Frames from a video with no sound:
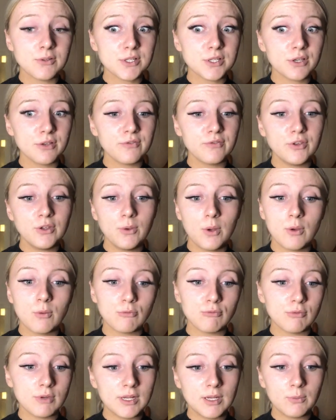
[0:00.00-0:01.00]
So if you are
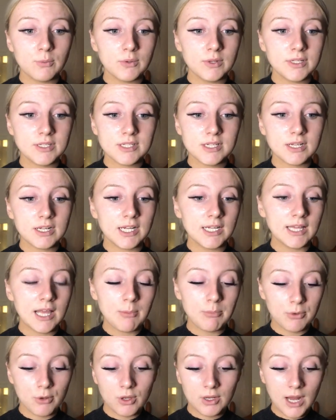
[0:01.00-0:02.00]
really wanting to clean that
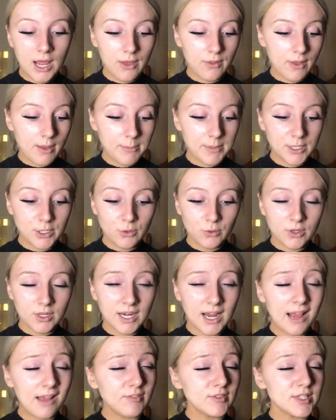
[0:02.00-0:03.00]
bottle out, I mean, you're gonna
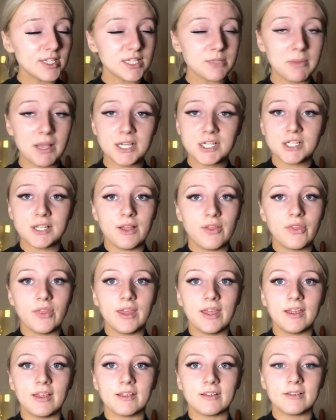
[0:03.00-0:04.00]
have to smash that
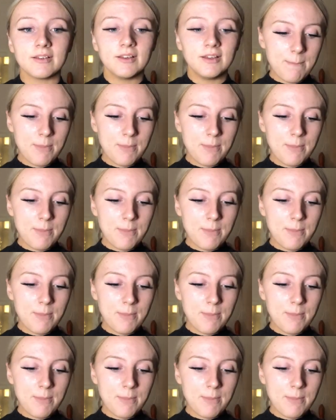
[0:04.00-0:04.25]
thing.